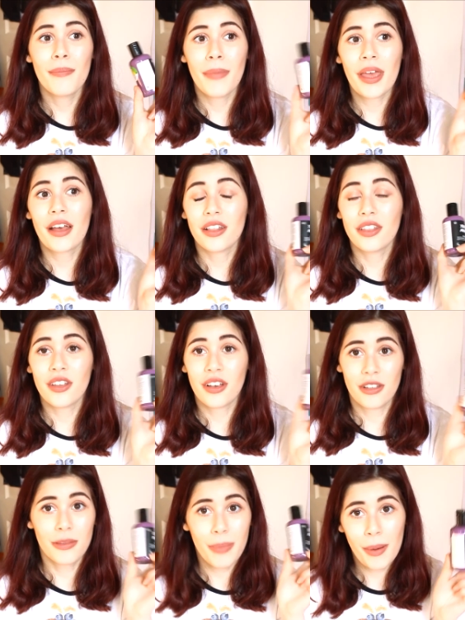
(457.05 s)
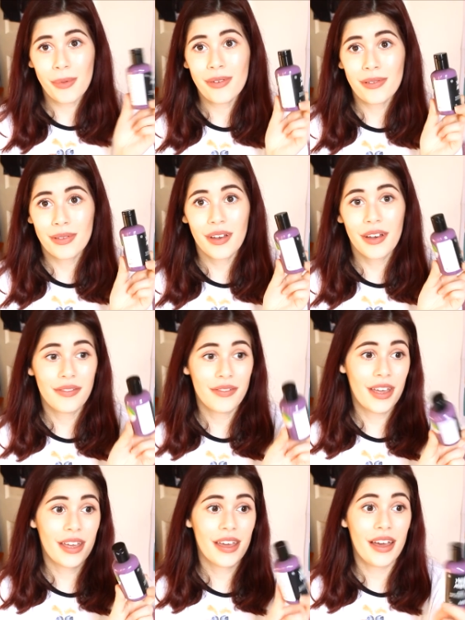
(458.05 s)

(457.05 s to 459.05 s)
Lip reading: make nice bubbles, I think.